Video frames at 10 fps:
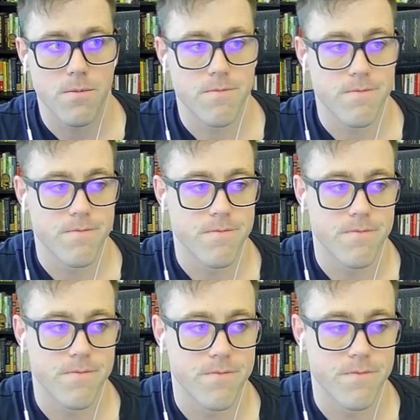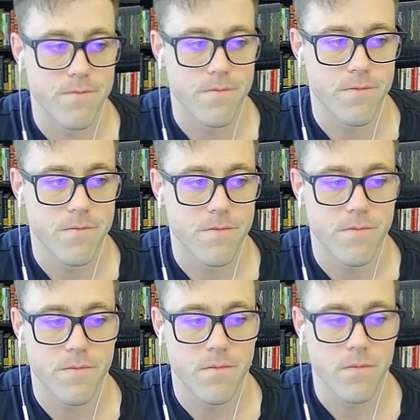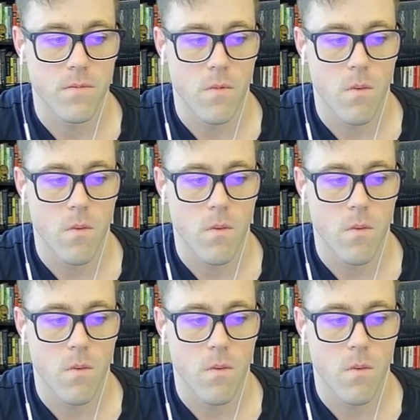No one is speaking in this clip.